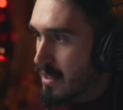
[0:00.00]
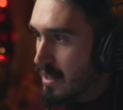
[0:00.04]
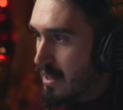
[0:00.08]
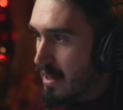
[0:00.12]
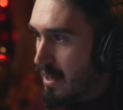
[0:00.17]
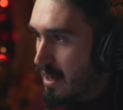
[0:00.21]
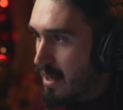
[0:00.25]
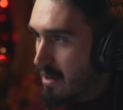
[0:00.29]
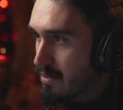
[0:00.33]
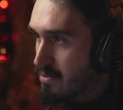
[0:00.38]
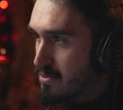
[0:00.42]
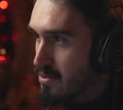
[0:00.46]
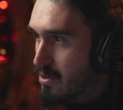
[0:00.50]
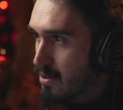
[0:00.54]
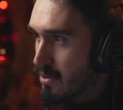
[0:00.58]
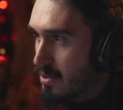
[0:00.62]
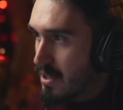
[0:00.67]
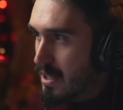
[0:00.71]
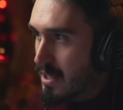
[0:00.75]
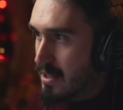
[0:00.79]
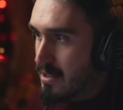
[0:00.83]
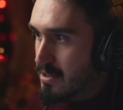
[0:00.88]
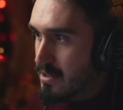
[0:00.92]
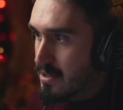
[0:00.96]
I have to
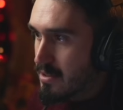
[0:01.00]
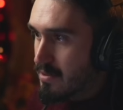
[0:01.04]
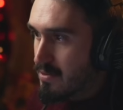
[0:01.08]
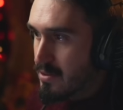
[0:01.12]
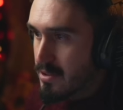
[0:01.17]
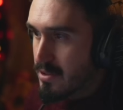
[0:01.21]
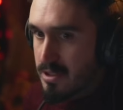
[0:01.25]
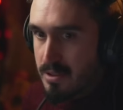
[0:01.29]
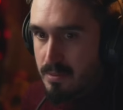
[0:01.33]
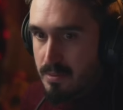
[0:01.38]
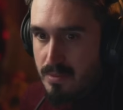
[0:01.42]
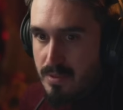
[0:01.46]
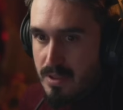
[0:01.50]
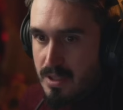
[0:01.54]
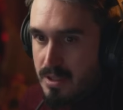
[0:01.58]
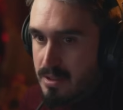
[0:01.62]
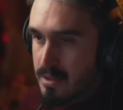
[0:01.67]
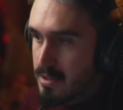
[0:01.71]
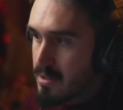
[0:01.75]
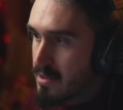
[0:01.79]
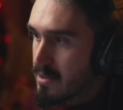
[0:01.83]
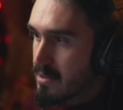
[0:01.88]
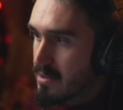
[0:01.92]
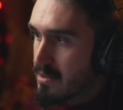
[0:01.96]
locate it for some
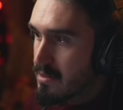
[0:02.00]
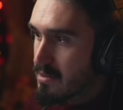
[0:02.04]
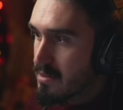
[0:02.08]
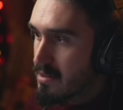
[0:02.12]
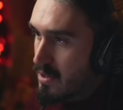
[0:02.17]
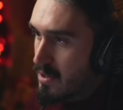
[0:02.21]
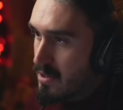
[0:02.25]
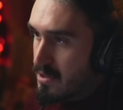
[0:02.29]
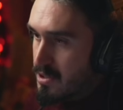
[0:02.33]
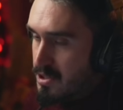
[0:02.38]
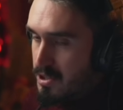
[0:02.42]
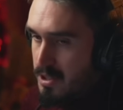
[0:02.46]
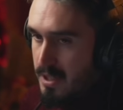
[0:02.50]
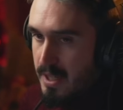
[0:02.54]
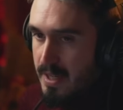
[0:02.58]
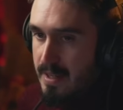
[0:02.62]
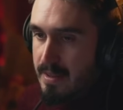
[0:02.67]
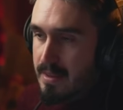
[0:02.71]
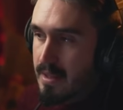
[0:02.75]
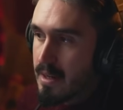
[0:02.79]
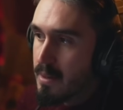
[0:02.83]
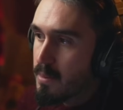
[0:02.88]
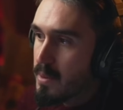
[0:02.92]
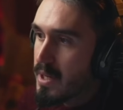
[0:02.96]
reason. Don't you
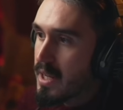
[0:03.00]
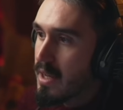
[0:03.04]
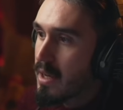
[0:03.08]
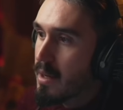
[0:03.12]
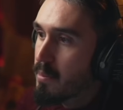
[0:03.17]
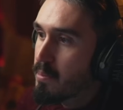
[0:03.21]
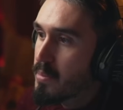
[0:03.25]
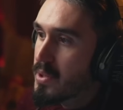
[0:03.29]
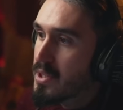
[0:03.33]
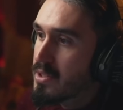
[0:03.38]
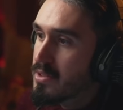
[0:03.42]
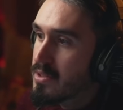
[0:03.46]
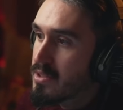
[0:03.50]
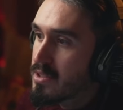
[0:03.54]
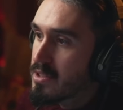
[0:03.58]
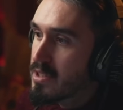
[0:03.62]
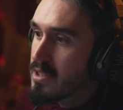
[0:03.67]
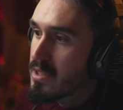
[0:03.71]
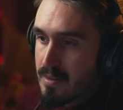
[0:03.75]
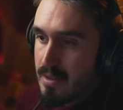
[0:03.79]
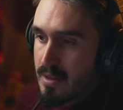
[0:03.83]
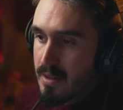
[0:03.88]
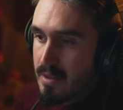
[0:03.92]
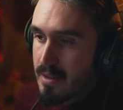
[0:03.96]
hate that when it happens?
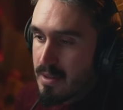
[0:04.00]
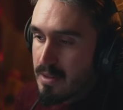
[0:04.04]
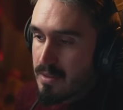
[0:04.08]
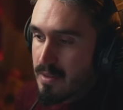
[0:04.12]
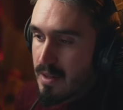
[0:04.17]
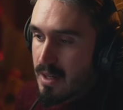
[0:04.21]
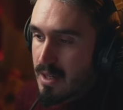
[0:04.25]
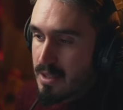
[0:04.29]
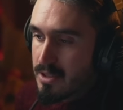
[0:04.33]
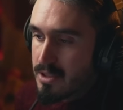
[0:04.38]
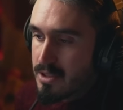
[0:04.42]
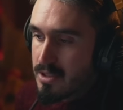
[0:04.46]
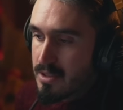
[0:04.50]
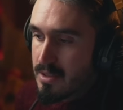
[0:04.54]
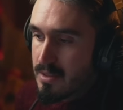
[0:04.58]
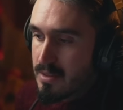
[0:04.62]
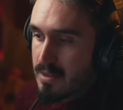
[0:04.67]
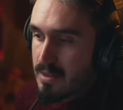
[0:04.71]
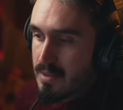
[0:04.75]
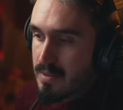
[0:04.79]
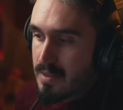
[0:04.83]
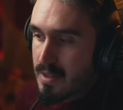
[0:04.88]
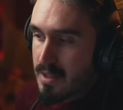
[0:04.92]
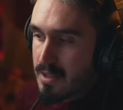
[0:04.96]
Don't crash, don't
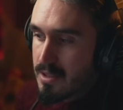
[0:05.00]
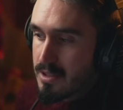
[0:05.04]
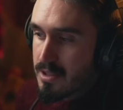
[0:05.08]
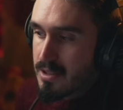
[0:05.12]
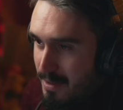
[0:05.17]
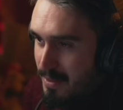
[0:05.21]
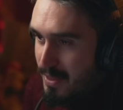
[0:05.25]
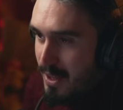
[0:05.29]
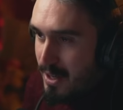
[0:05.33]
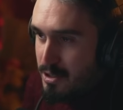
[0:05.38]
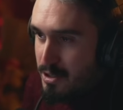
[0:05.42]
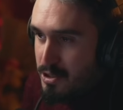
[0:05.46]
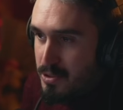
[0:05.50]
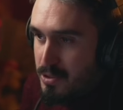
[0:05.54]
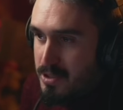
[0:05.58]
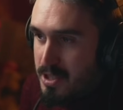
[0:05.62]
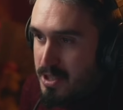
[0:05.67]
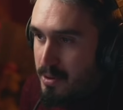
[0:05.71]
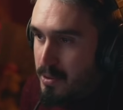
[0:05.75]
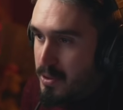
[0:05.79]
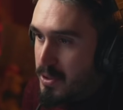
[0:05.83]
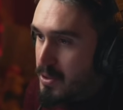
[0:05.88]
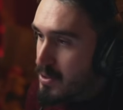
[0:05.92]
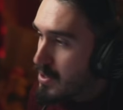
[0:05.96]
crash. That shows
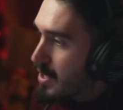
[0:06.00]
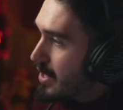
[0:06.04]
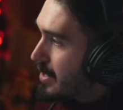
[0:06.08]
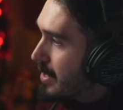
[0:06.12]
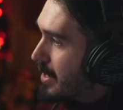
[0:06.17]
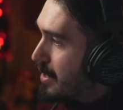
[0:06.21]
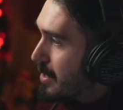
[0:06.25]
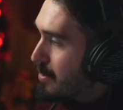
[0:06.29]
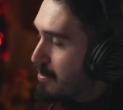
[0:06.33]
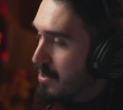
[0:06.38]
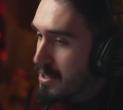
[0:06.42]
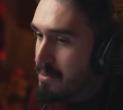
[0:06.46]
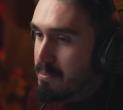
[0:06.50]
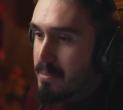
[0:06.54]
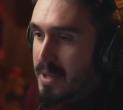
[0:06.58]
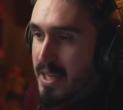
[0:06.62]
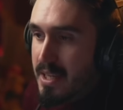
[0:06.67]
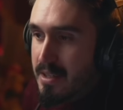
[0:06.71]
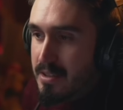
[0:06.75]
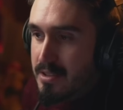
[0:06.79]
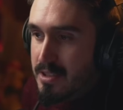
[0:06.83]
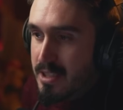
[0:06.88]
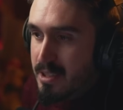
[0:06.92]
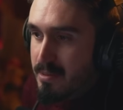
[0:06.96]
how good I am at
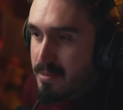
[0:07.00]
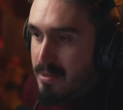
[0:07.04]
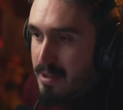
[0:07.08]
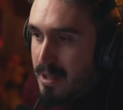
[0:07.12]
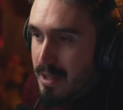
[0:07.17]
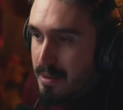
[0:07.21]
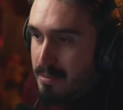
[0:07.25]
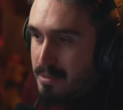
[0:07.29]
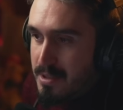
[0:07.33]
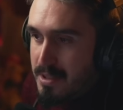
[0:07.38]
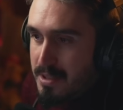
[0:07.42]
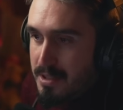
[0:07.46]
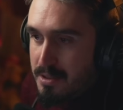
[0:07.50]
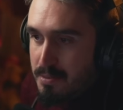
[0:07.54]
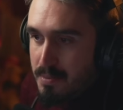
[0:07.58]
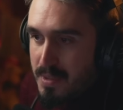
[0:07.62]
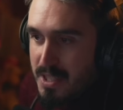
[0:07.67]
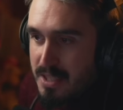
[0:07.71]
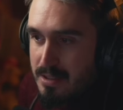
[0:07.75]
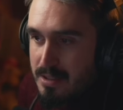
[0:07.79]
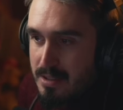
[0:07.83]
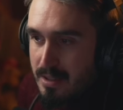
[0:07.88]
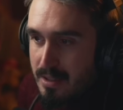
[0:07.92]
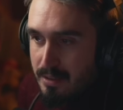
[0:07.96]
making sample libraries
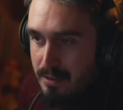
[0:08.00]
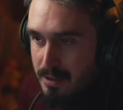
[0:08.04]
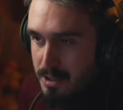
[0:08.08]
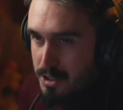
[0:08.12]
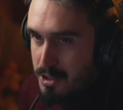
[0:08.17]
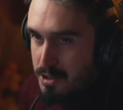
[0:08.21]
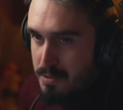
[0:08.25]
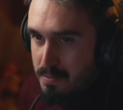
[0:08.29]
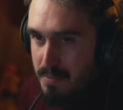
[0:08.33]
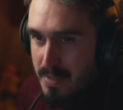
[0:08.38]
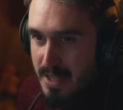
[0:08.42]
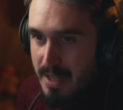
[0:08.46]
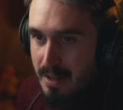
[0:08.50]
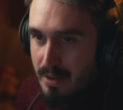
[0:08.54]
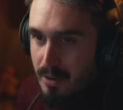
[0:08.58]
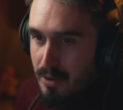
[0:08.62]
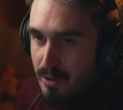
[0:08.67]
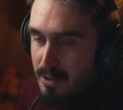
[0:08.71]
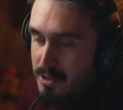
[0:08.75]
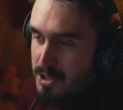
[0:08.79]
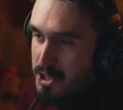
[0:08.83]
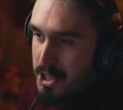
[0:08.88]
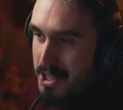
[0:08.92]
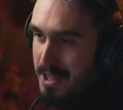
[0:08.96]
myself. I just made
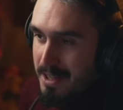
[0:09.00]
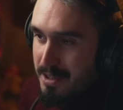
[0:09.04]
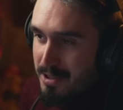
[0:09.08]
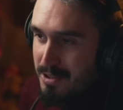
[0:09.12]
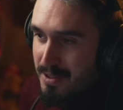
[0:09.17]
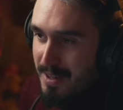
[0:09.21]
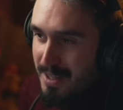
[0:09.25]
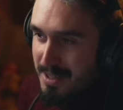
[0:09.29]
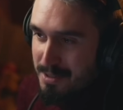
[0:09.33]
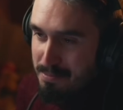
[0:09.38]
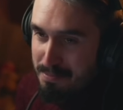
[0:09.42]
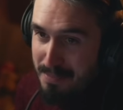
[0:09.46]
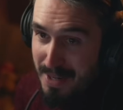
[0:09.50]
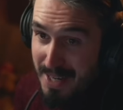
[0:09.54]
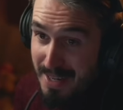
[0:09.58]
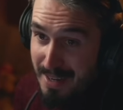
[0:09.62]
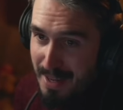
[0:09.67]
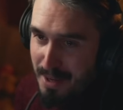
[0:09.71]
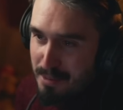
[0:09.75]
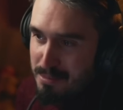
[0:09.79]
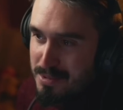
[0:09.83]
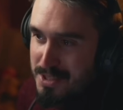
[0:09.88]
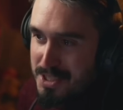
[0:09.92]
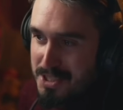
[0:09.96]
Logic crash. My
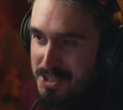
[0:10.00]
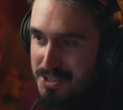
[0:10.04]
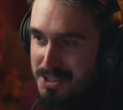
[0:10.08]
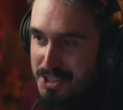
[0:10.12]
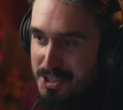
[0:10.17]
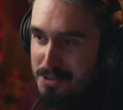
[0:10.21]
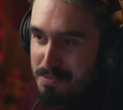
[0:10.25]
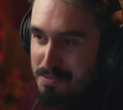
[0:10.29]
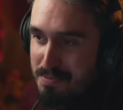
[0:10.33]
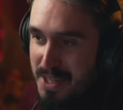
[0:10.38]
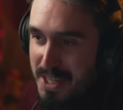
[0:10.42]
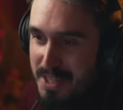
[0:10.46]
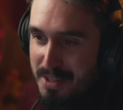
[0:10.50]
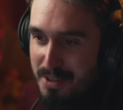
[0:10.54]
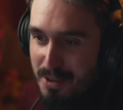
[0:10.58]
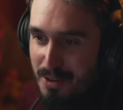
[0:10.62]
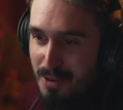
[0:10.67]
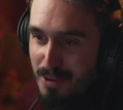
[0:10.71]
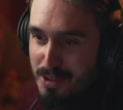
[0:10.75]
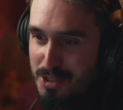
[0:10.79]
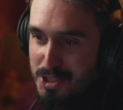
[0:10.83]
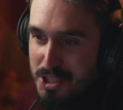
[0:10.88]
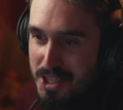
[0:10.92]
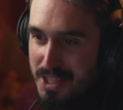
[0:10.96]
libraries just made
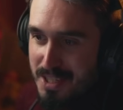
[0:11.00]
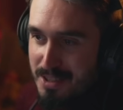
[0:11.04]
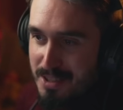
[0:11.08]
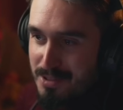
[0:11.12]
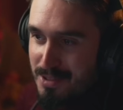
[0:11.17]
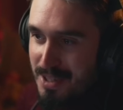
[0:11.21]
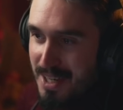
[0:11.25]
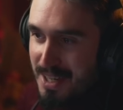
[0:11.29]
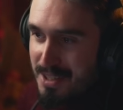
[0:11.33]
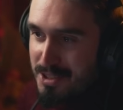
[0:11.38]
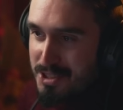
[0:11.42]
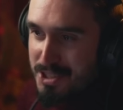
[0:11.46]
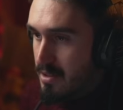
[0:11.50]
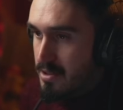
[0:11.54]
Logic crash.